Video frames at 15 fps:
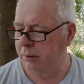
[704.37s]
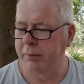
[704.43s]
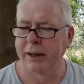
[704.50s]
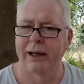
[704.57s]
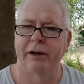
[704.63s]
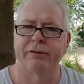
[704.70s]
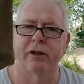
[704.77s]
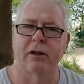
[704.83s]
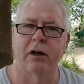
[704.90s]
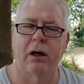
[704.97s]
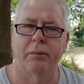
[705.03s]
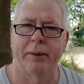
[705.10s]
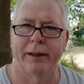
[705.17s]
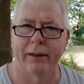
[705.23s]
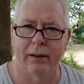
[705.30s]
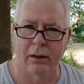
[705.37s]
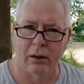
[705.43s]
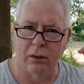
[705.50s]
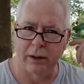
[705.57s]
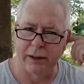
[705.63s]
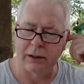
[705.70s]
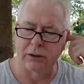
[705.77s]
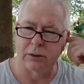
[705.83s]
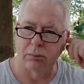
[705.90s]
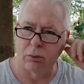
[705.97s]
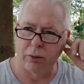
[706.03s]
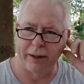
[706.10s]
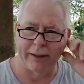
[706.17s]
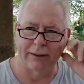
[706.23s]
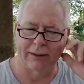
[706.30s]
left a comment early this
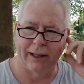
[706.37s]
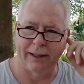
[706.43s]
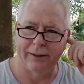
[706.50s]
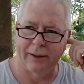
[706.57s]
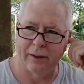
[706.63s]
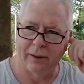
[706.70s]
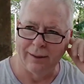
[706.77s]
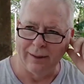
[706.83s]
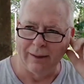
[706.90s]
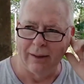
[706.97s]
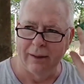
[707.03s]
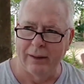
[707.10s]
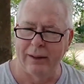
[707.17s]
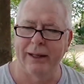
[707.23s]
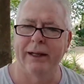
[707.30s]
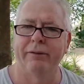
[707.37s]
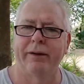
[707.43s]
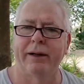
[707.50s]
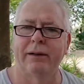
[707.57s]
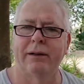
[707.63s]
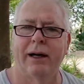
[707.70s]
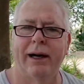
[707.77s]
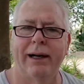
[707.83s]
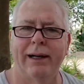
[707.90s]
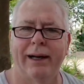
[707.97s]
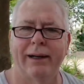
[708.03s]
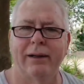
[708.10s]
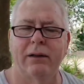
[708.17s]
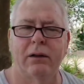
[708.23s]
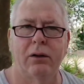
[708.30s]
morning saying they're leaving
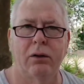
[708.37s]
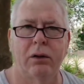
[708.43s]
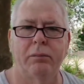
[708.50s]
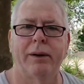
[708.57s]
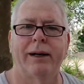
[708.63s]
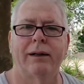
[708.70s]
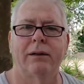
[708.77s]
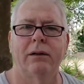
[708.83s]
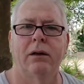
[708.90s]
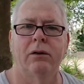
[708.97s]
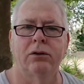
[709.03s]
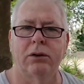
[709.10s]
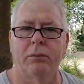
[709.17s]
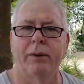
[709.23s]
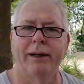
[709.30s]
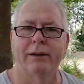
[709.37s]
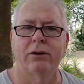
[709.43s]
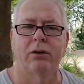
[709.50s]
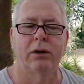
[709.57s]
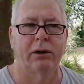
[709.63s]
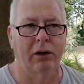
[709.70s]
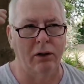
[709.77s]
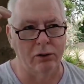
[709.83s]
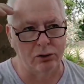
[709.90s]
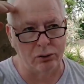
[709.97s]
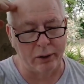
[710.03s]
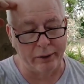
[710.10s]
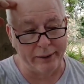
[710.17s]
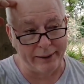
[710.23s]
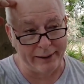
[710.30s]
Thailand, going back. Oh, somebody's going to
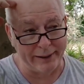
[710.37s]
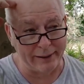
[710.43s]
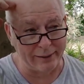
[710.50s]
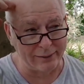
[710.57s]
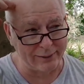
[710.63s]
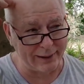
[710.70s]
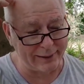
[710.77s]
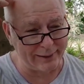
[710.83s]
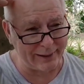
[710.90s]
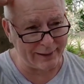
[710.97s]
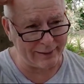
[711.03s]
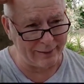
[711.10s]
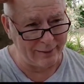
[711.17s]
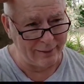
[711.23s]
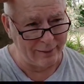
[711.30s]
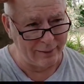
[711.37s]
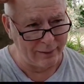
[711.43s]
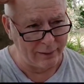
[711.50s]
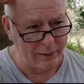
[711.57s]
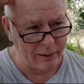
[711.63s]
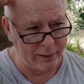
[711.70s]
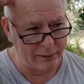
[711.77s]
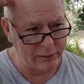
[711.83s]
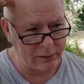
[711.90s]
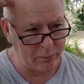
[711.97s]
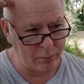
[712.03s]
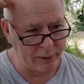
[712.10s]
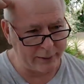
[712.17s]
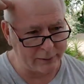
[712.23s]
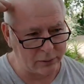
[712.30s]
Australia here, said that. And
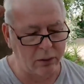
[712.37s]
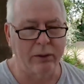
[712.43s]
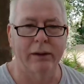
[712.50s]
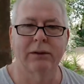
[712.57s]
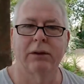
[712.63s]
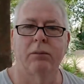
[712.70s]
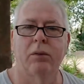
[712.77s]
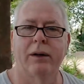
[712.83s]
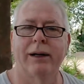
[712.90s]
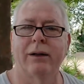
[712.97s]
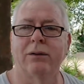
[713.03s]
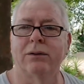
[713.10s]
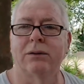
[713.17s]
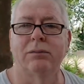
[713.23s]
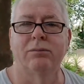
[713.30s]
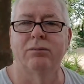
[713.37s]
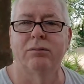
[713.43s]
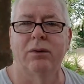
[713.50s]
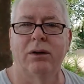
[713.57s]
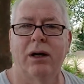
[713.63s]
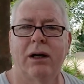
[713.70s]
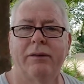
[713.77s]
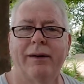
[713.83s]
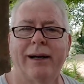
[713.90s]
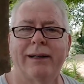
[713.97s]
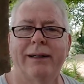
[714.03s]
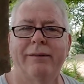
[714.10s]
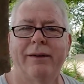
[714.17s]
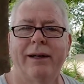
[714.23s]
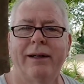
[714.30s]
somebody's going somewhere else. A lot of
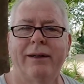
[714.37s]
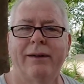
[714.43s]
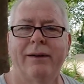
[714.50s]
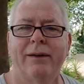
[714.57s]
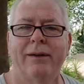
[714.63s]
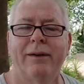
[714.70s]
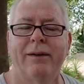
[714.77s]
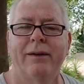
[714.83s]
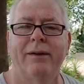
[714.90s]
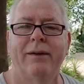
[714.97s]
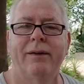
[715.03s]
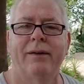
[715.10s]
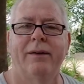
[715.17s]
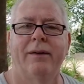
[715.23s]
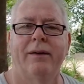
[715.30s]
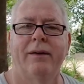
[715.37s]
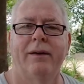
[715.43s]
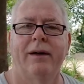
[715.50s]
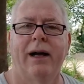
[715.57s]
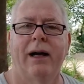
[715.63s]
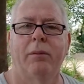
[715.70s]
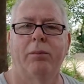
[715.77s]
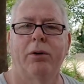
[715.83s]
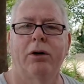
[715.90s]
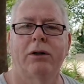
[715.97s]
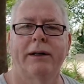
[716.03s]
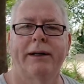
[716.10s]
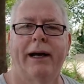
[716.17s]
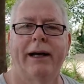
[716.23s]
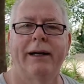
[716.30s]
activity.
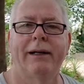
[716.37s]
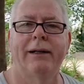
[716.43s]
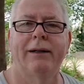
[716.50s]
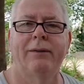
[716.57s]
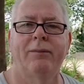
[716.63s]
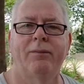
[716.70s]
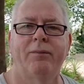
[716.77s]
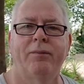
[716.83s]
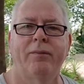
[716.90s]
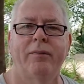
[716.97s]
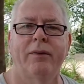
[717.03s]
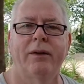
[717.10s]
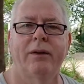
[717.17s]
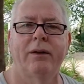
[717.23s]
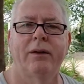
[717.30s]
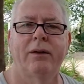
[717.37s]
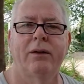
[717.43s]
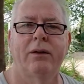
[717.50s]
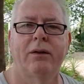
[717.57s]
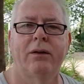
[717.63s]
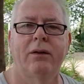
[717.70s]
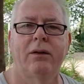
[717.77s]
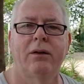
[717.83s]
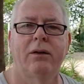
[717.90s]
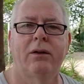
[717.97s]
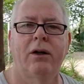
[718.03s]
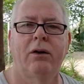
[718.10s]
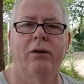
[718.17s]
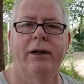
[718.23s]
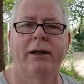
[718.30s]
Alberta, Canada.
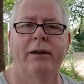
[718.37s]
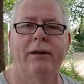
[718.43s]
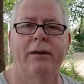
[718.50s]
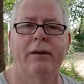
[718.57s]
Tony.